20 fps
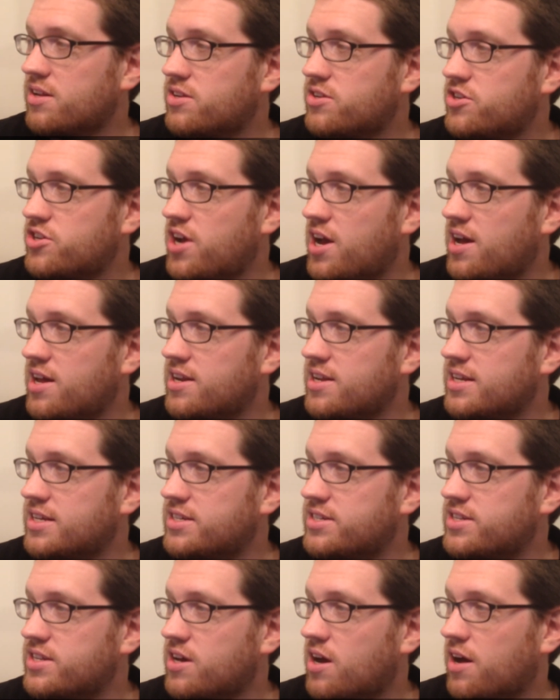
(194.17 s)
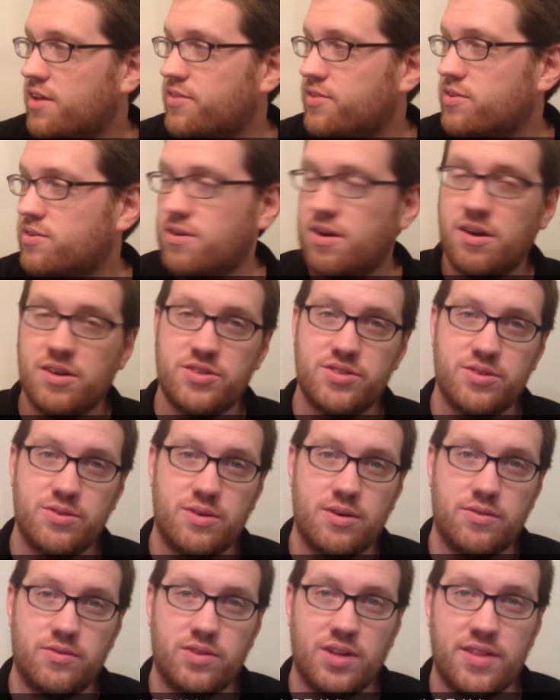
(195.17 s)
John is the author also
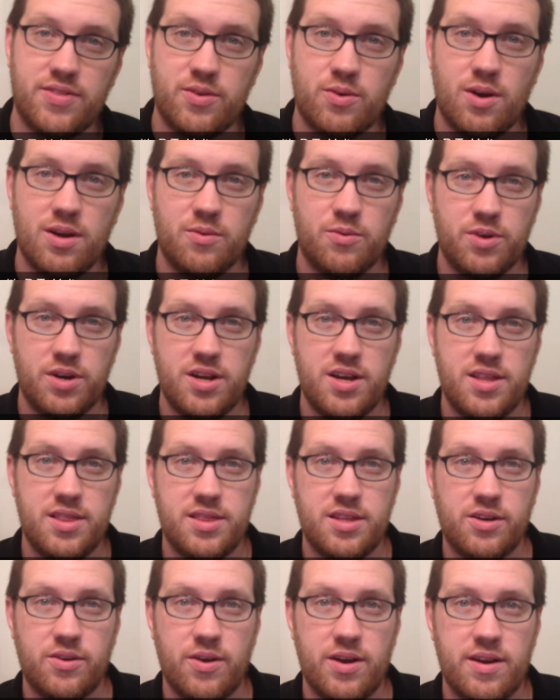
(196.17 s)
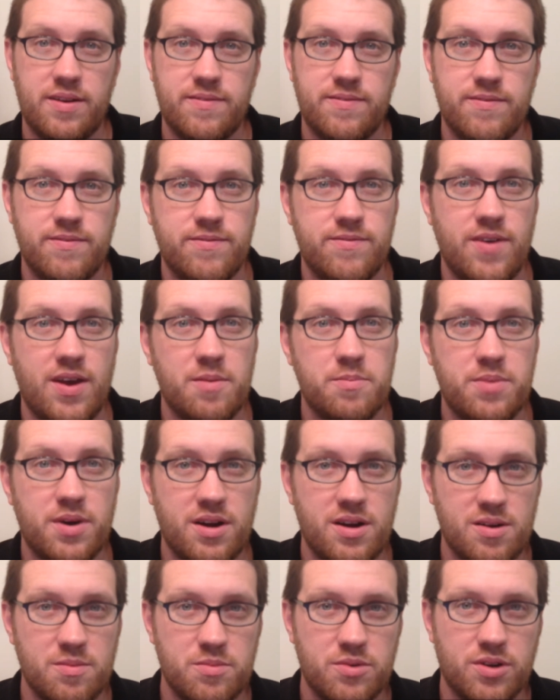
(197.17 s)
of Let the Right One In, the great
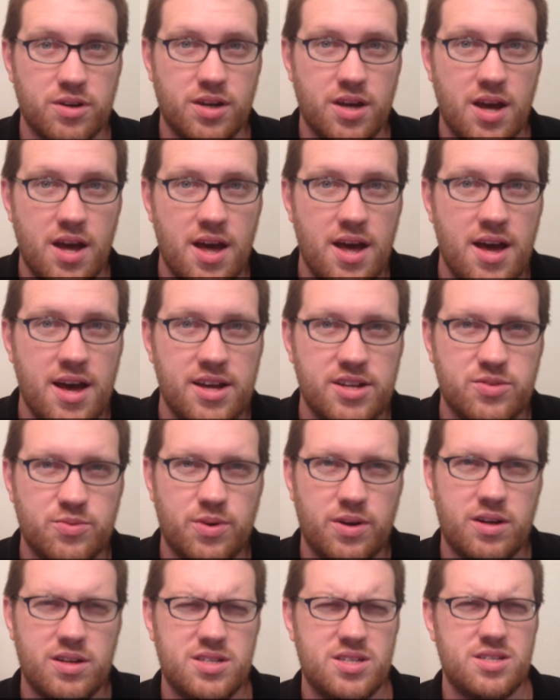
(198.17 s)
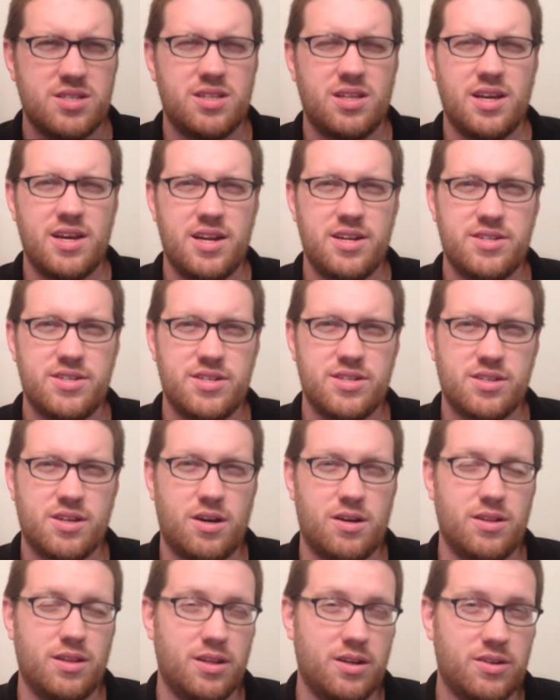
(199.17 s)
vampire book, as well as his latest is
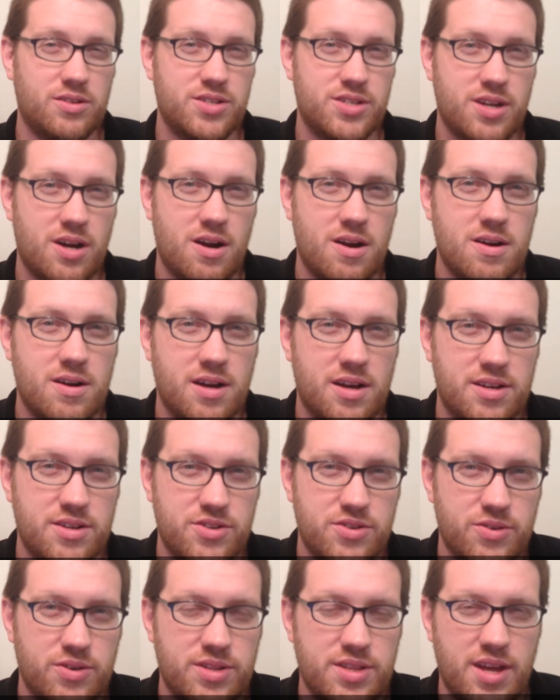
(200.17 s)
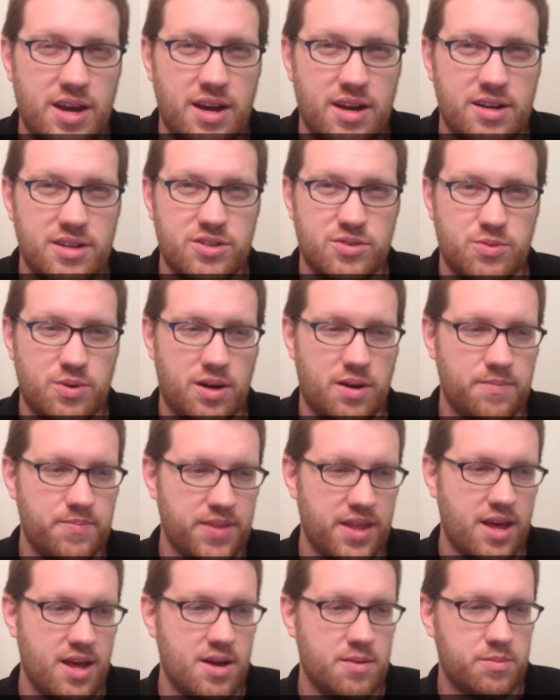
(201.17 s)
called Little Star. I enjoyed that as well.
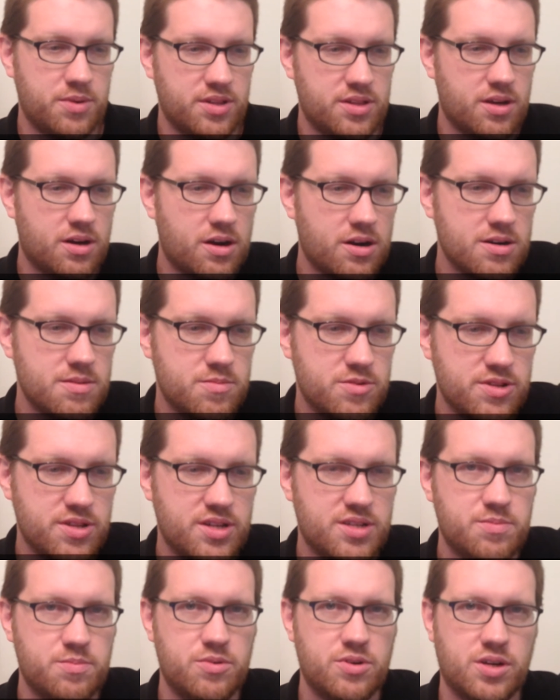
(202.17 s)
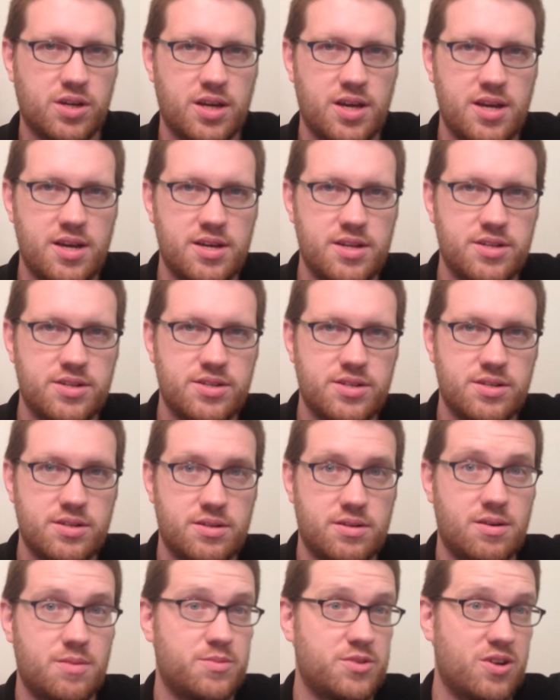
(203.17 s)
But The Harbor, this book is,
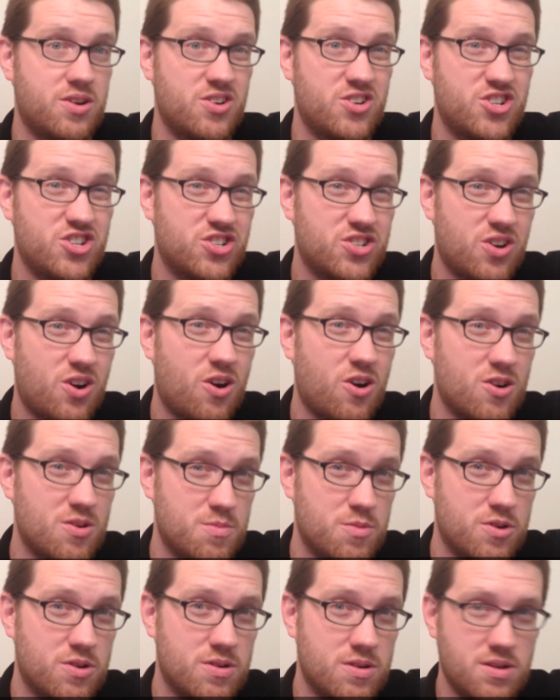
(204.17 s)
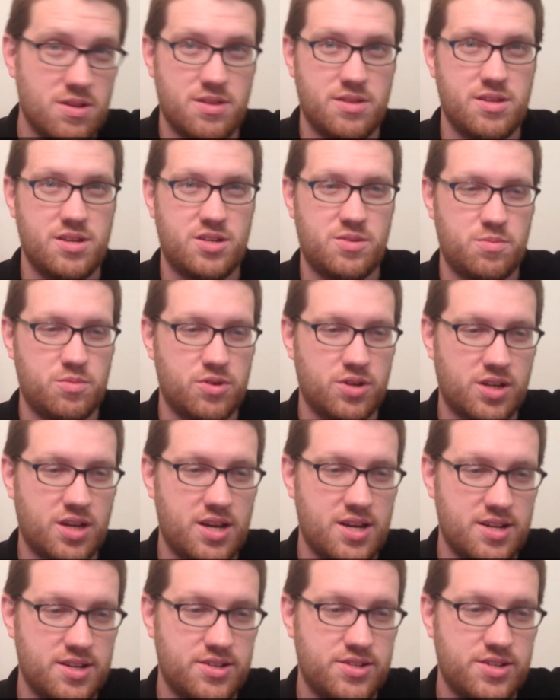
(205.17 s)
just Harbor, this book
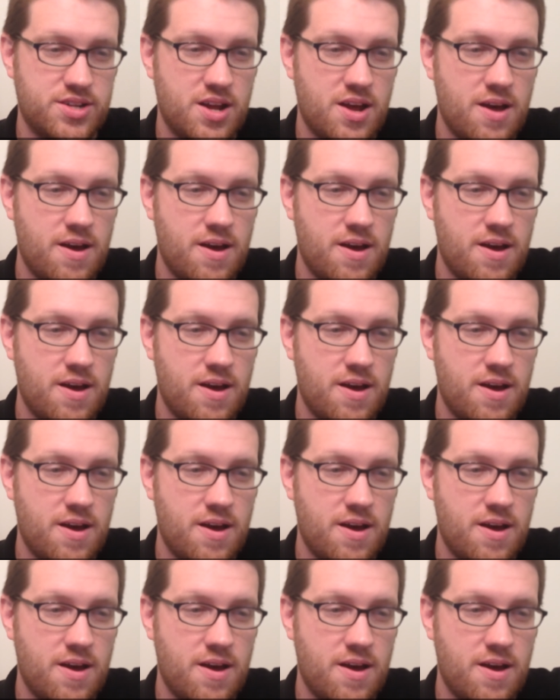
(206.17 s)
is